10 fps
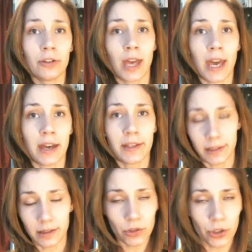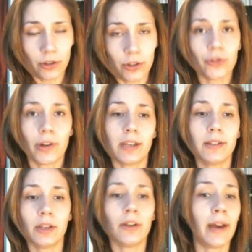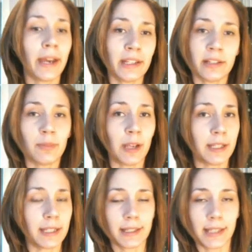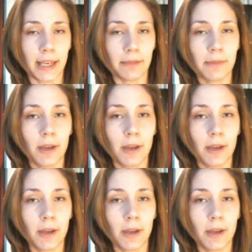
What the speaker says: the house to the tree, so A to B to C.